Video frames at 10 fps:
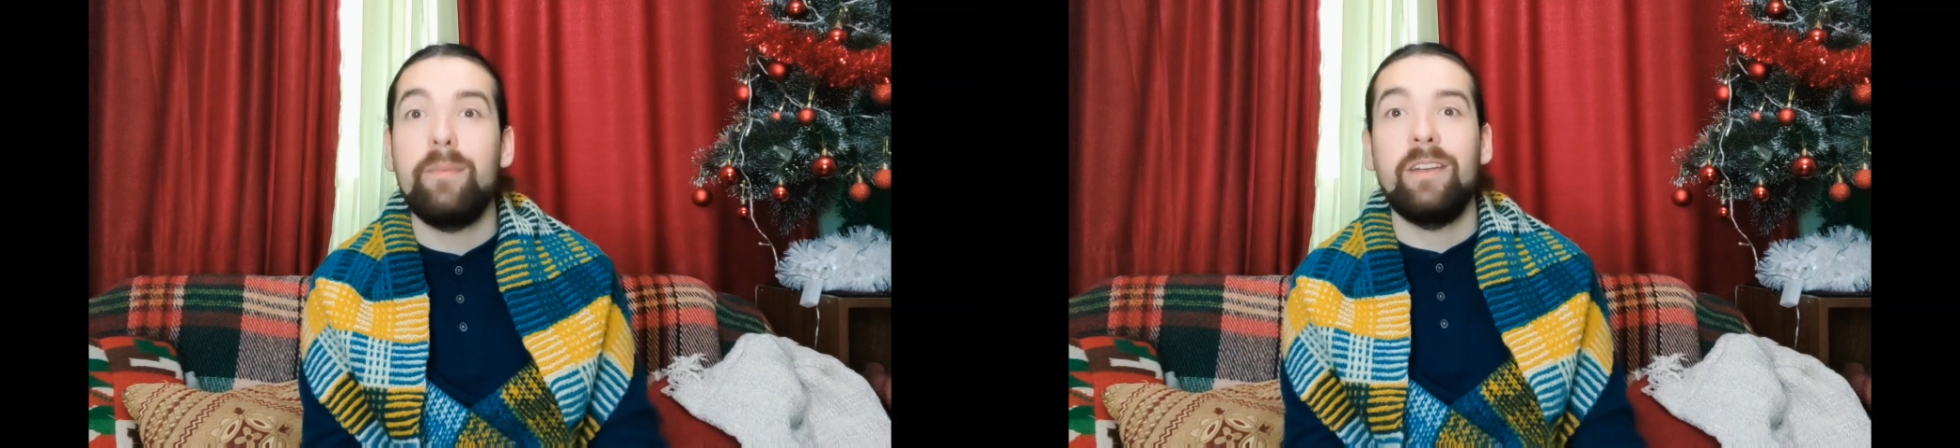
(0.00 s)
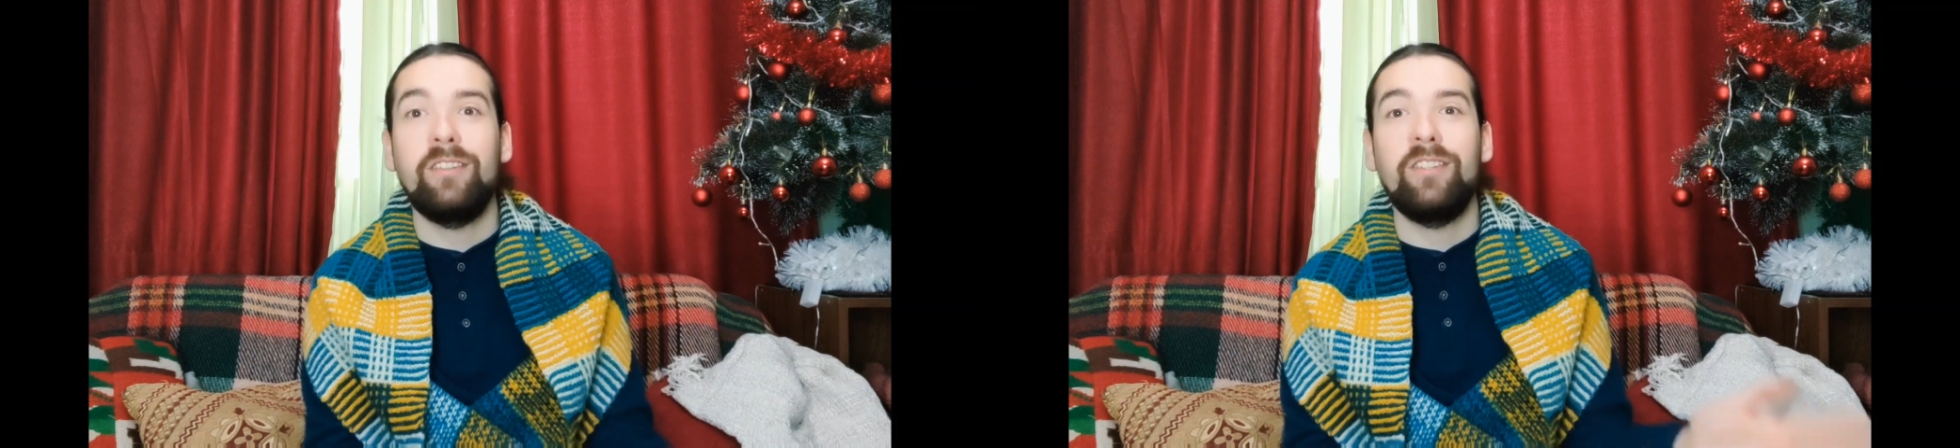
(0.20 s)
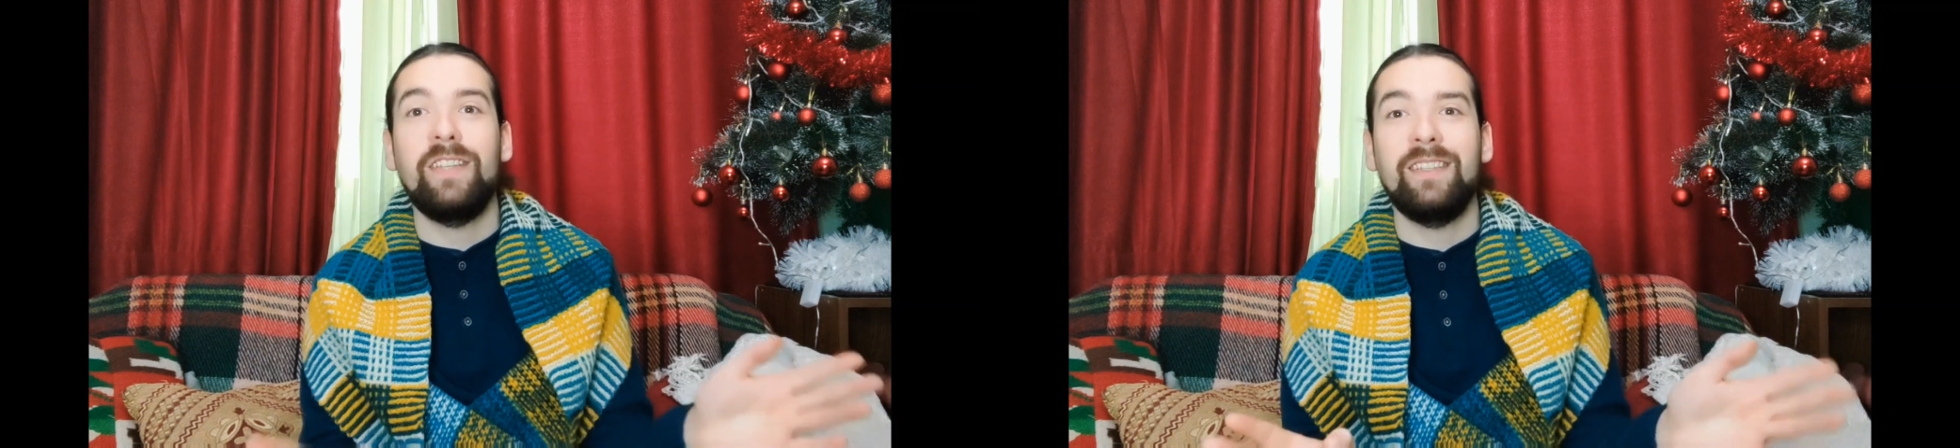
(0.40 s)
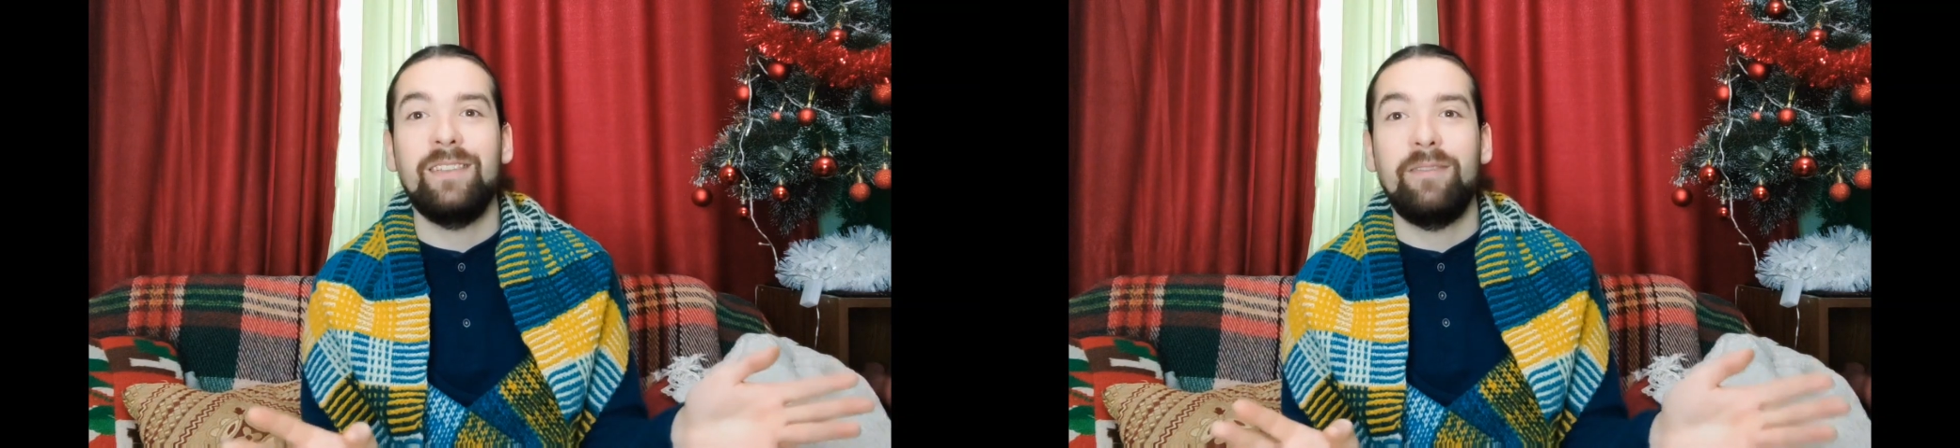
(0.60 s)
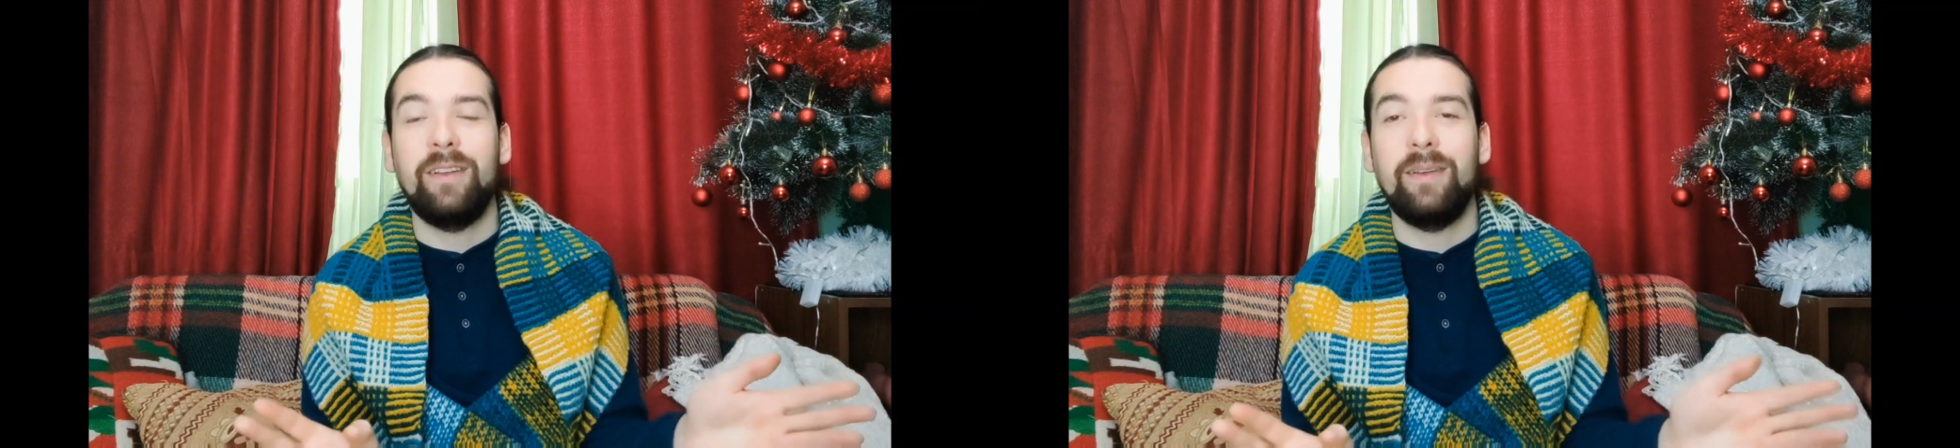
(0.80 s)
like I
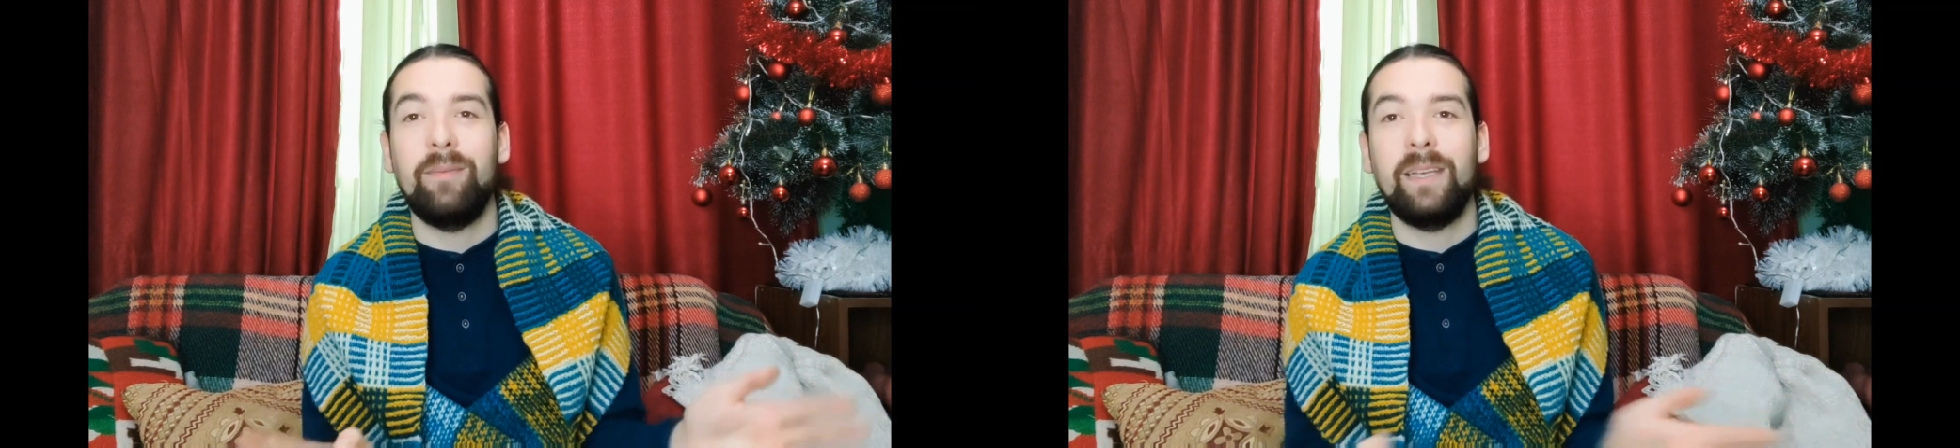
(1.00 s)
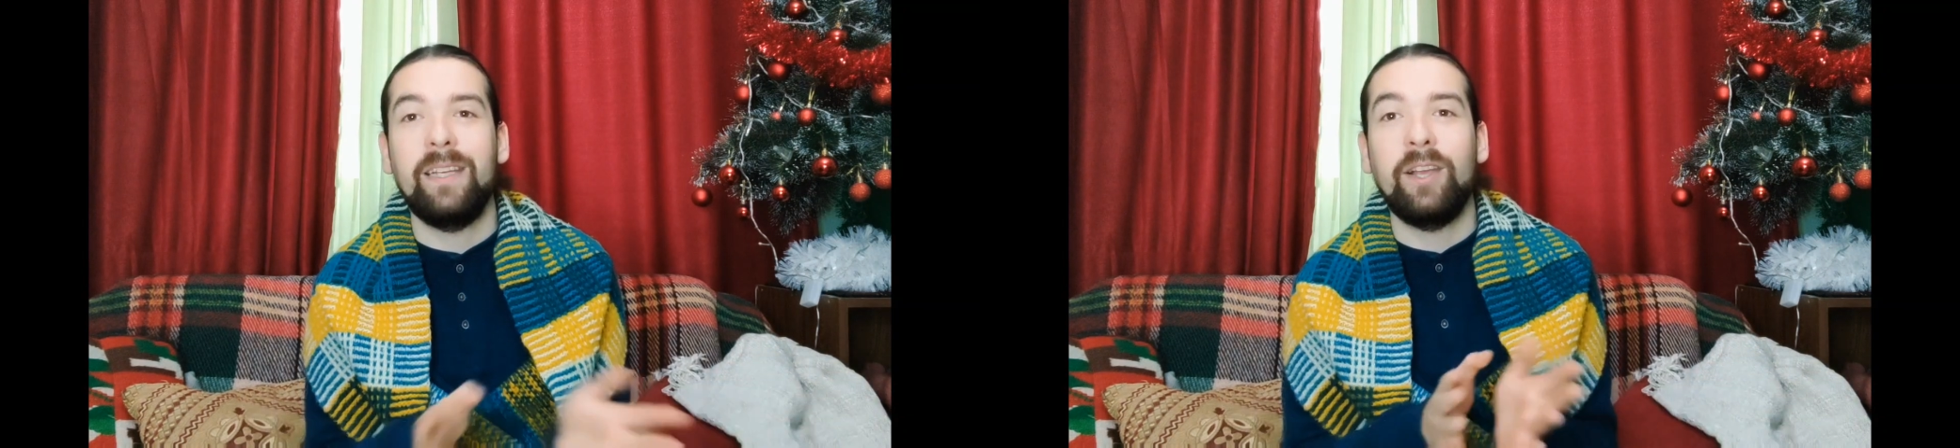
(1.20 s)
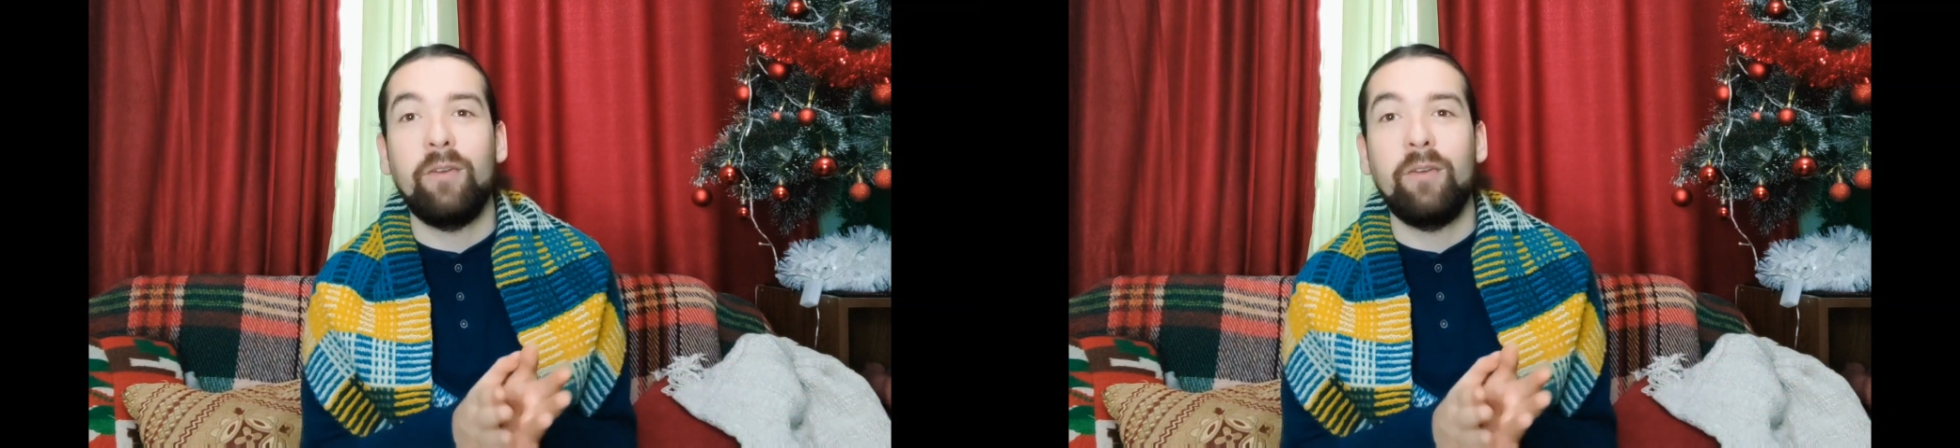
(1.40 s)
mentioned at the